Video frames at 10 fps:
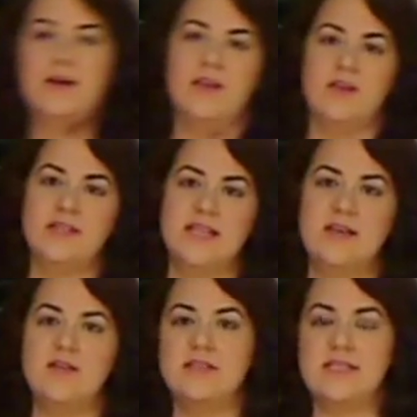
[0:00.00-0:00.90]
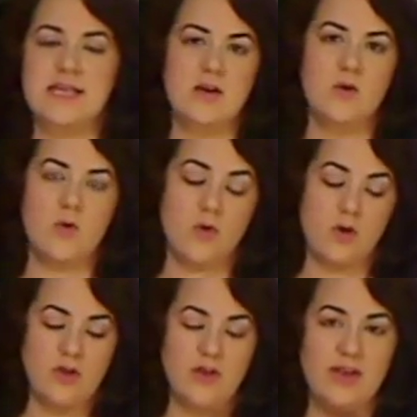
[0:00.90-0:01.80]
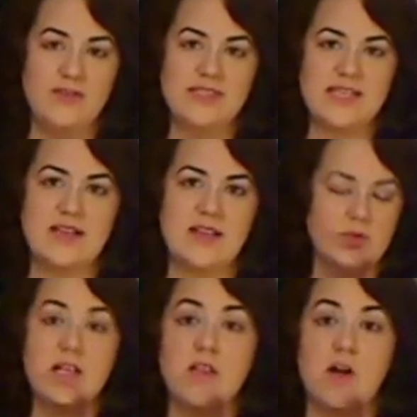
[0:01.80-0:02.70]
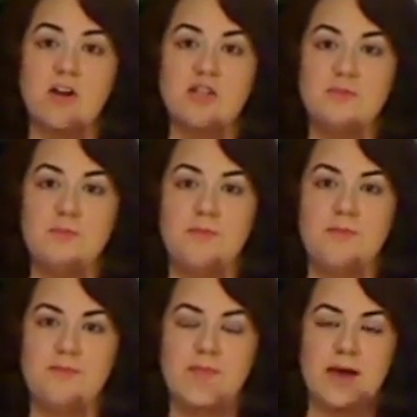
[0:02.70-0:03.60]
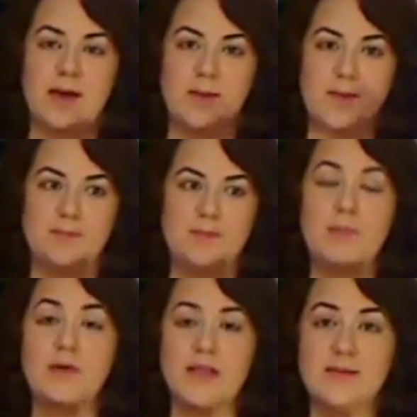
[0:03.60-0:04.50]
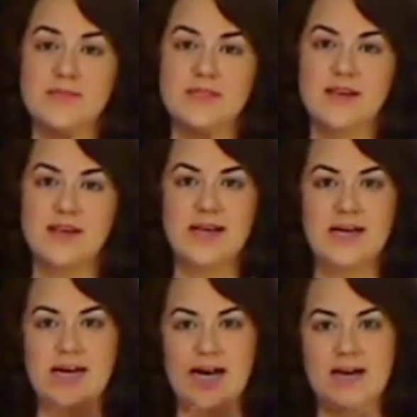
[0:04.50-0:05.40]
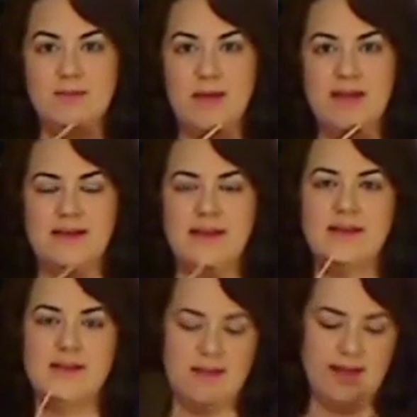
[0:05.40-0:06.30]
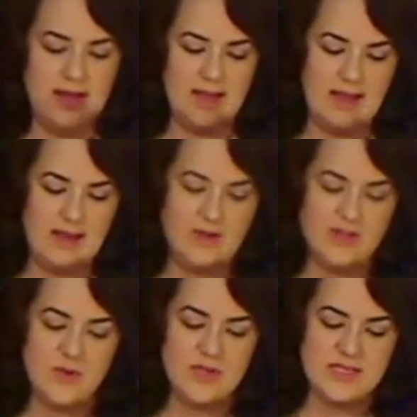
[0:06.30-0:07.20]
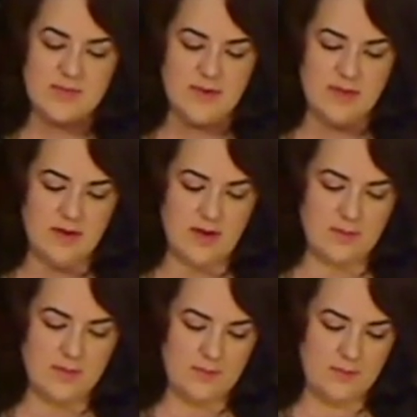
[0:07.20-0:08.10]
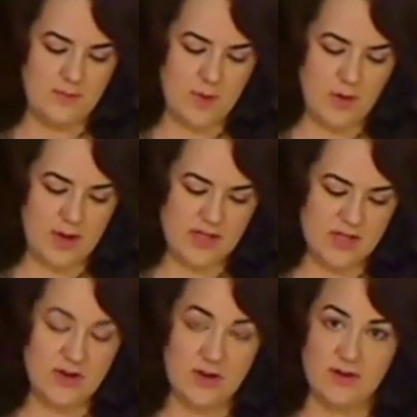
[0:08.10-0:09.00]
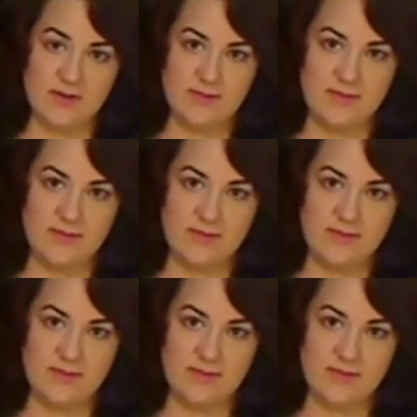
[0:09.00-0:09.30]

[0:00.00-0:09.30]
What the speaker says: you can take a little stick, or you can even take like a really large paper clips, unbend it, and you just want something that you can poke into